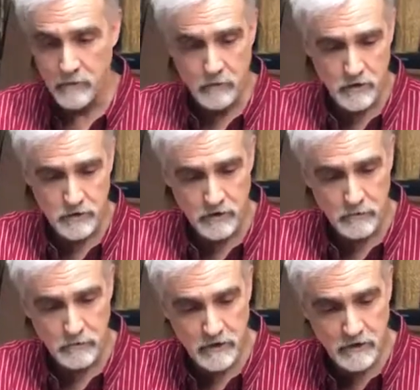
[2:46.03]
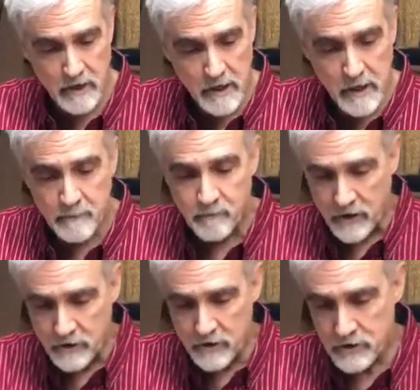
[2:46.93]
it works really well,
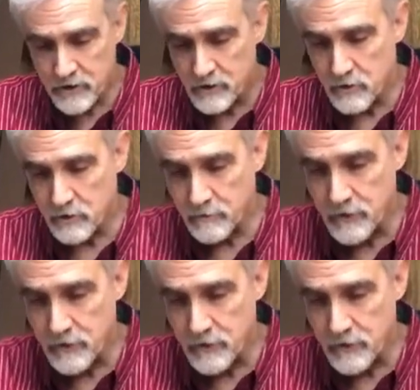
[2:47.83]
and just sort of